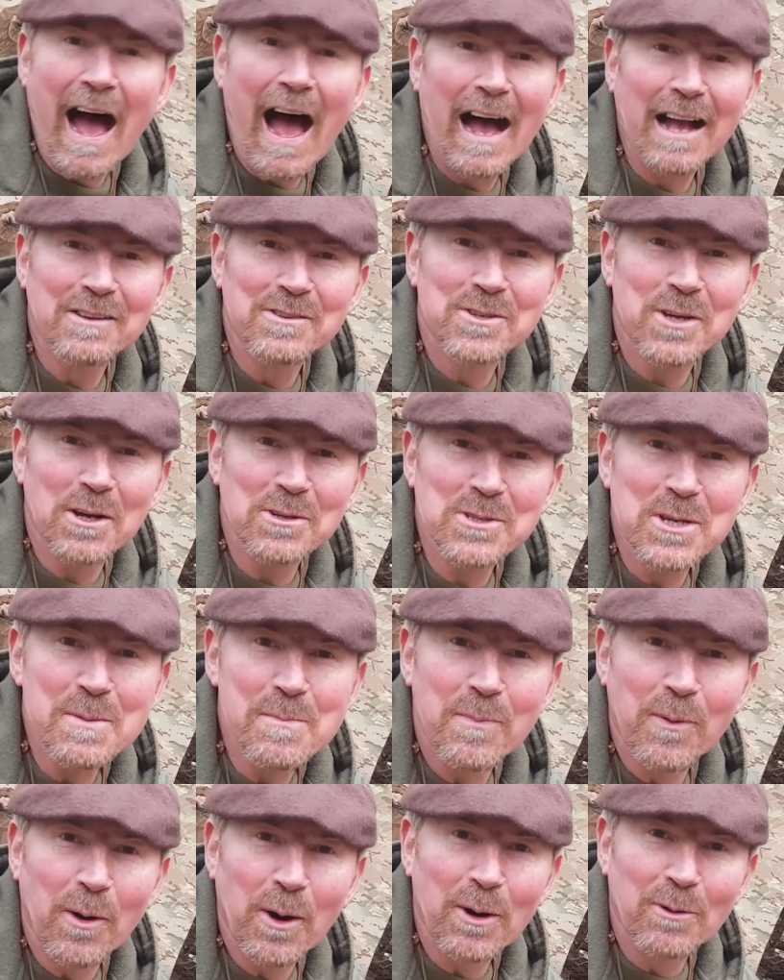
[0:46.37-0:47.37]
And judging
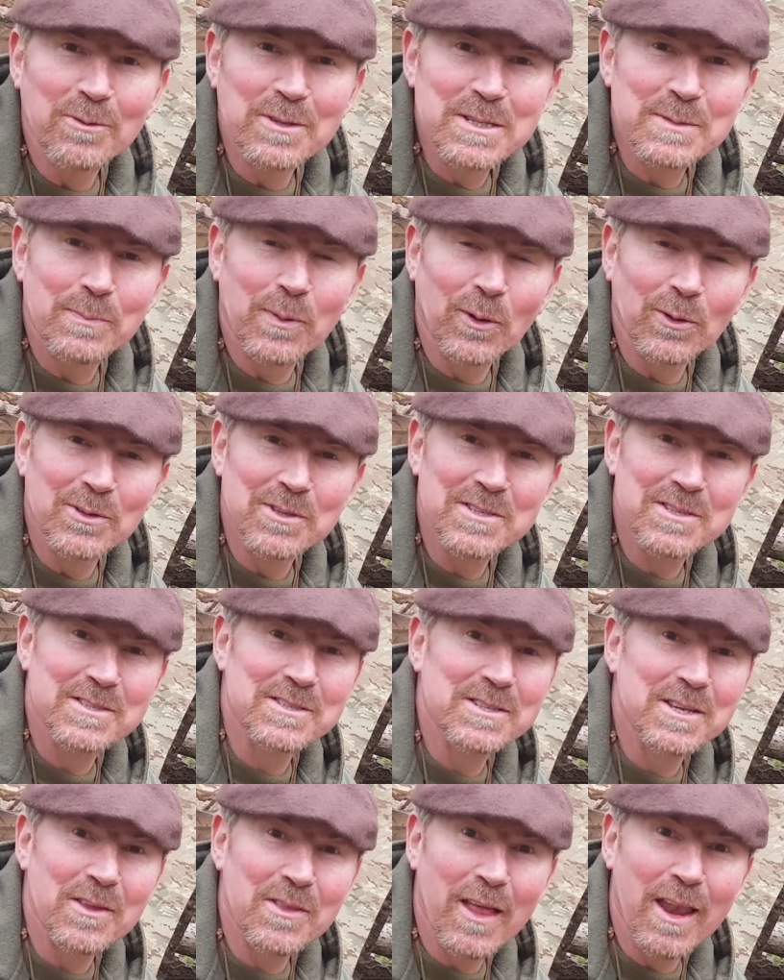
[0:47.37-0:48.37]
by the response
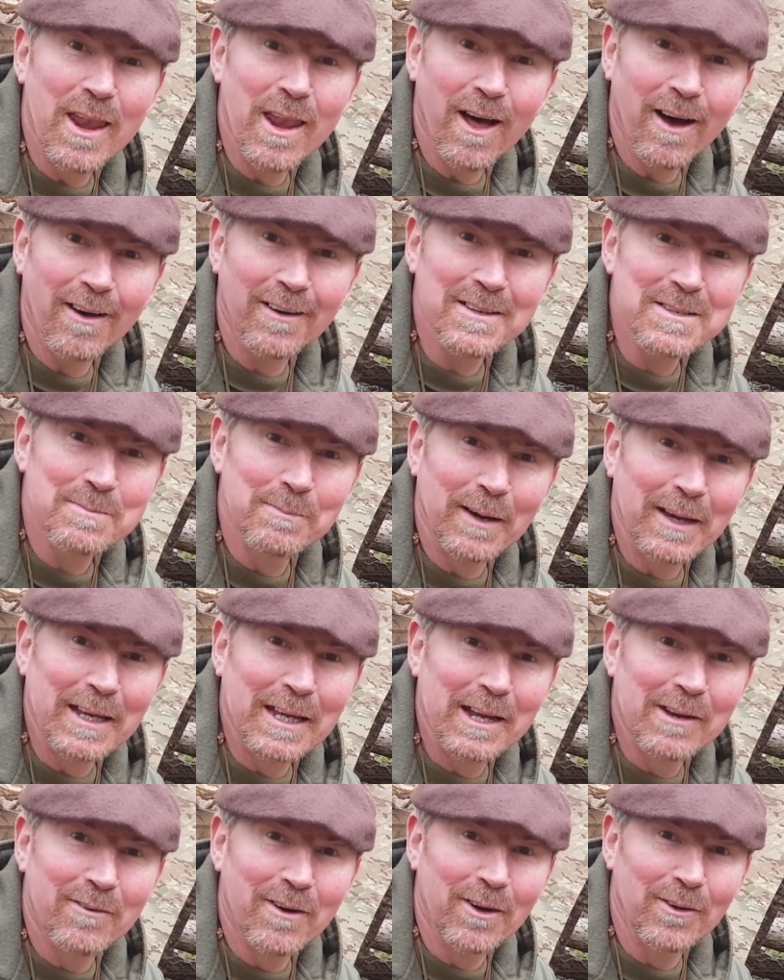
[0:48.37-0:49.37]
to the last
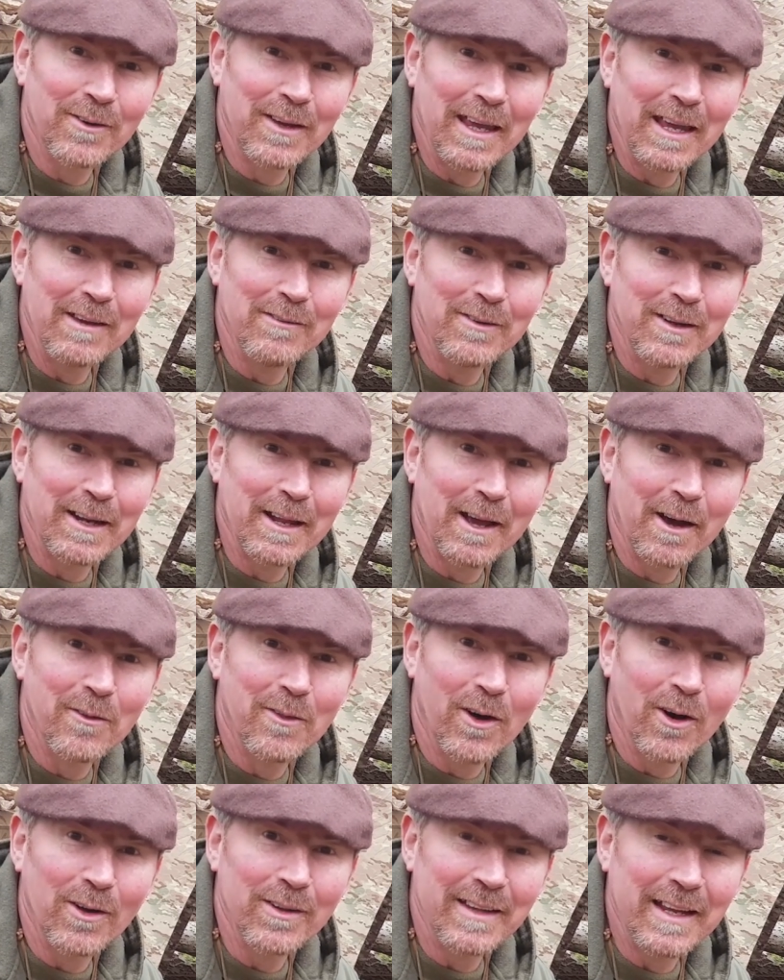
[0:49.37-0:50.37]
make your own gear video
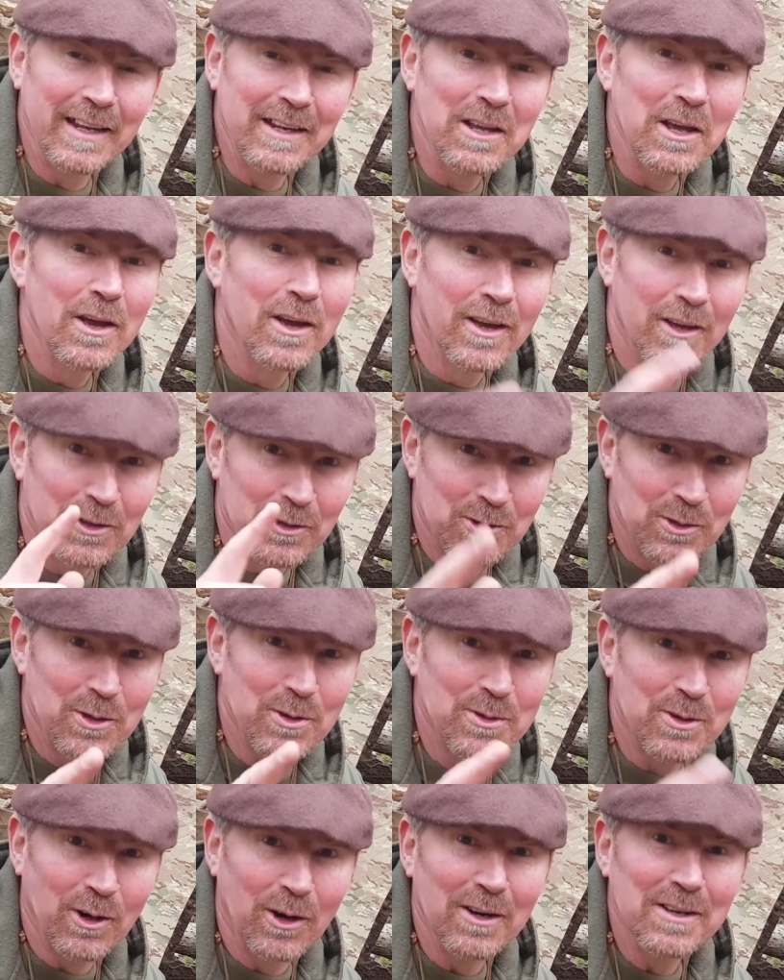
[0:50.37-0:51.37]
that I did,
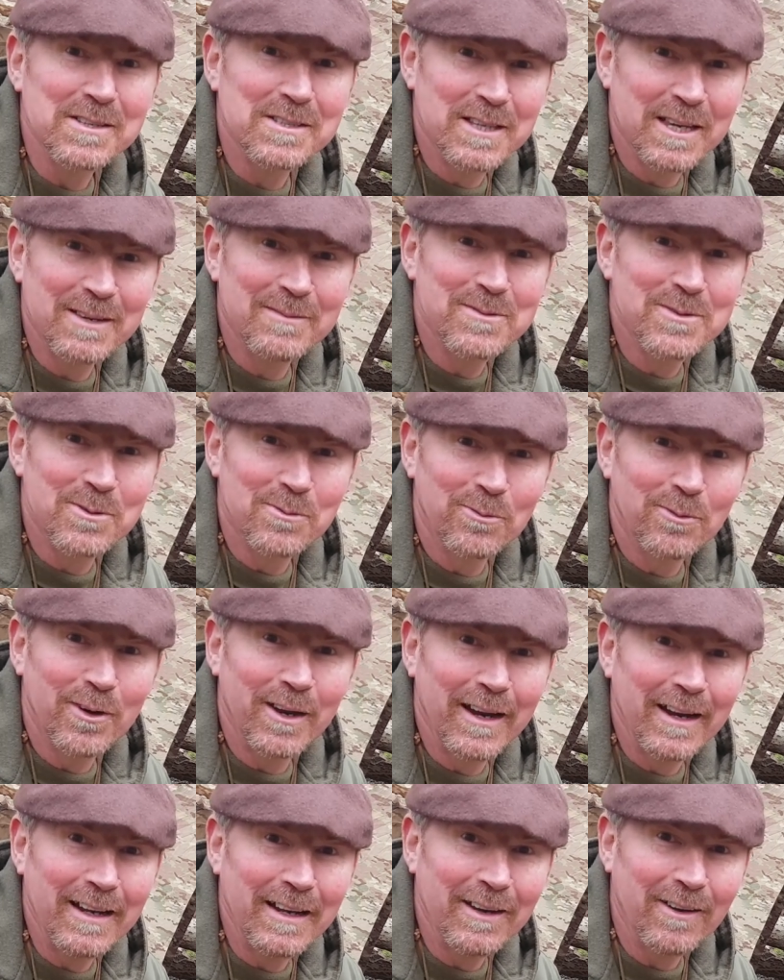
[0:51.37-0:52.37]
you guys seem to
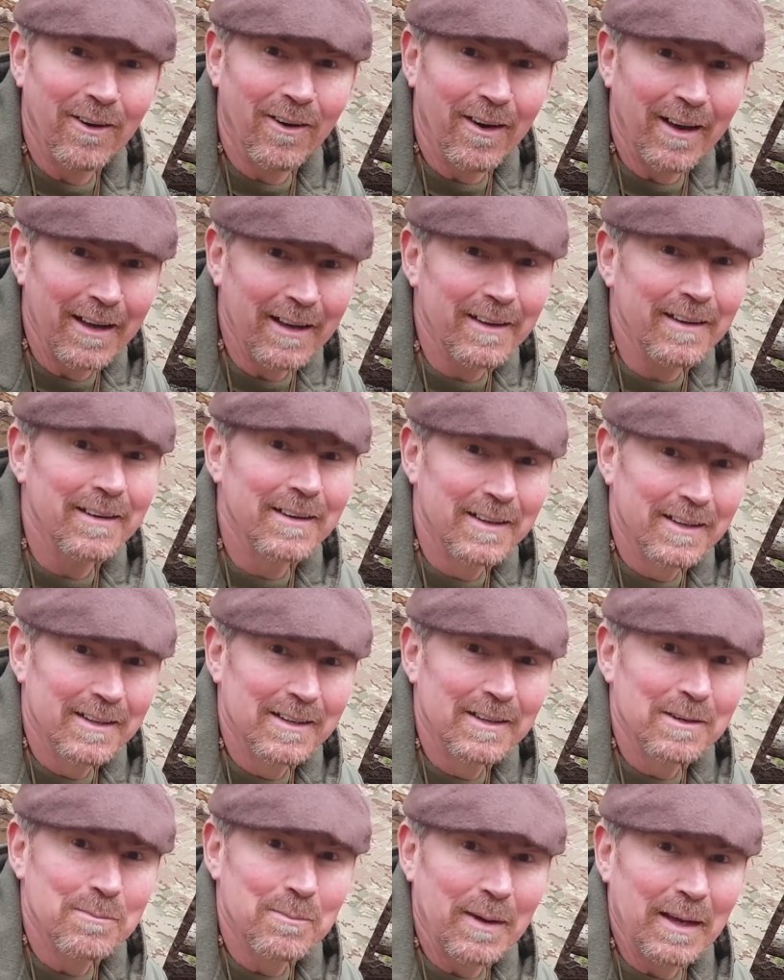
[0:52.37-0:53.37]
really like
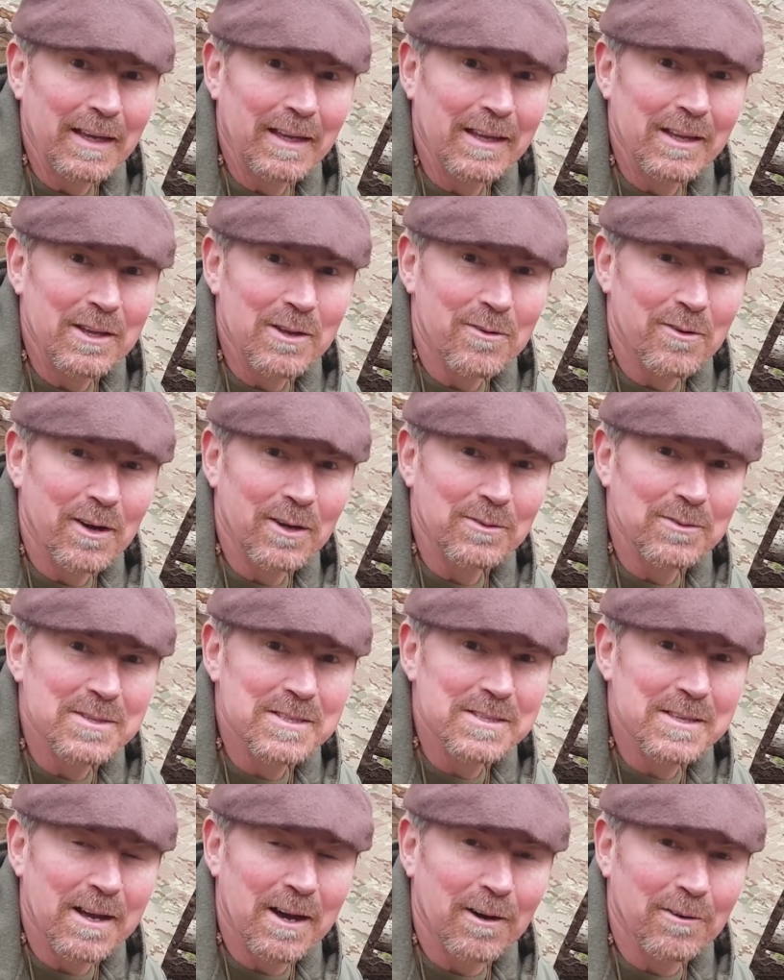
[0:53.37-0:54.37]
making your own
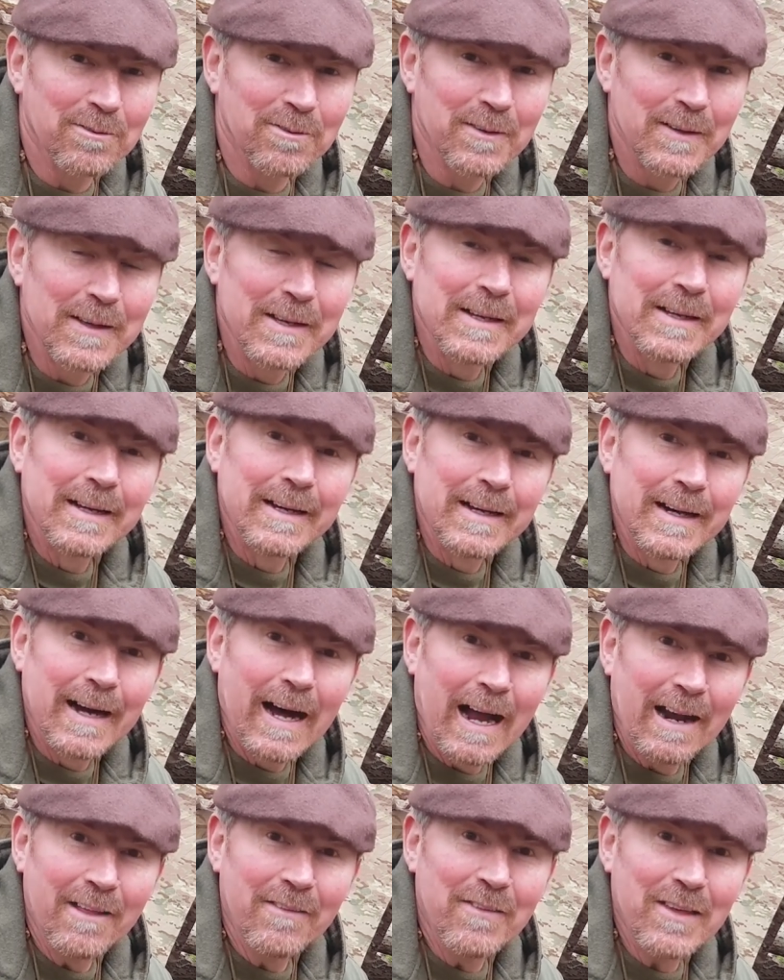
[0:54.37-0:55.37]
stuff.
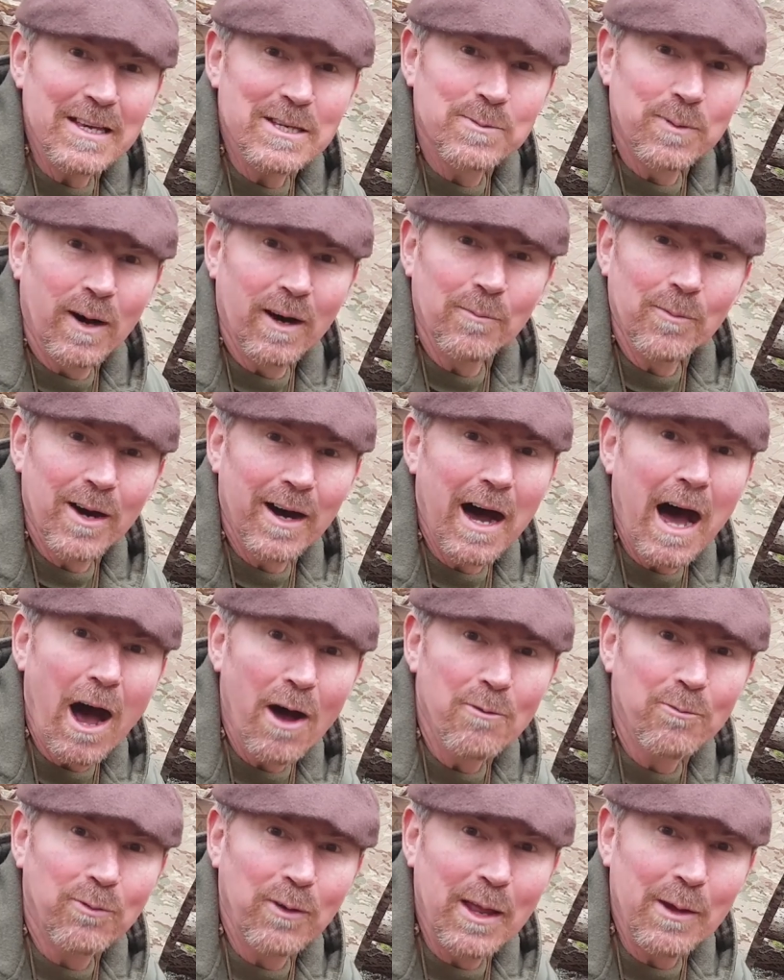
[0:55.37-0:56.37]
And in this one, well,
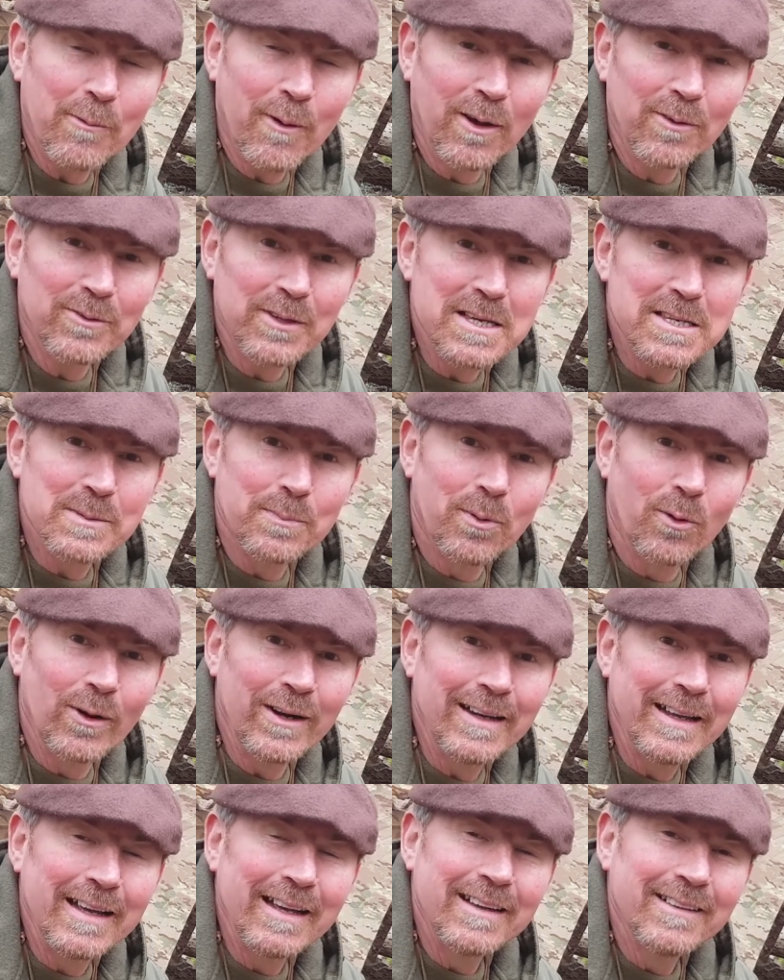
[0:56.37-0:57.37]
hopefully it won't
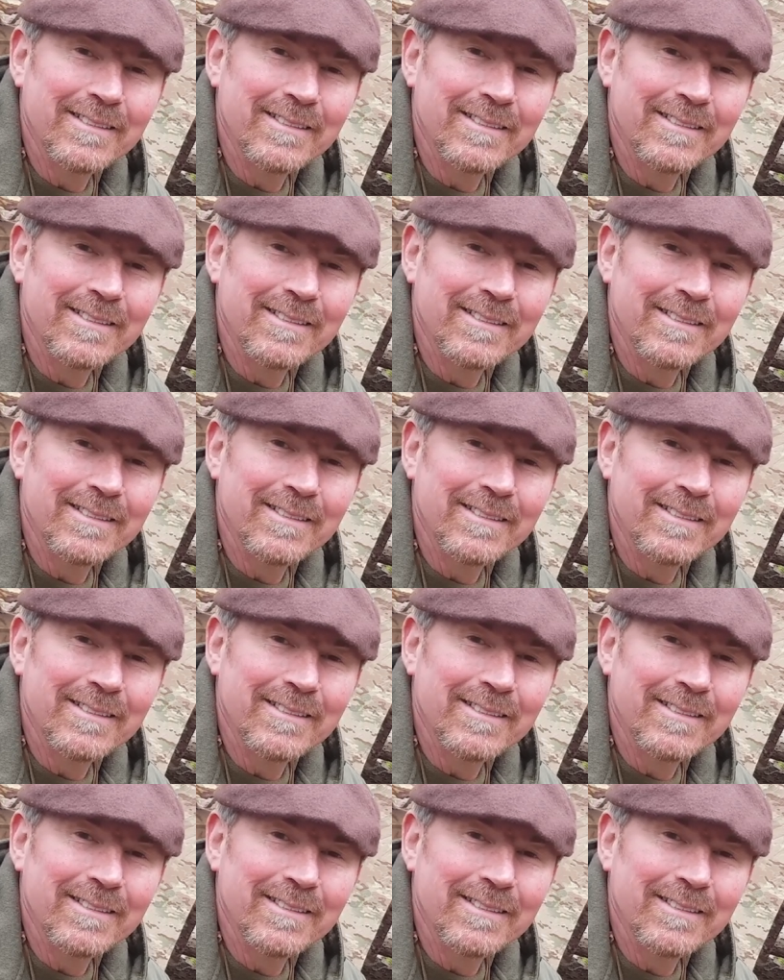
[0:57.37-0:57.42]
disappoint.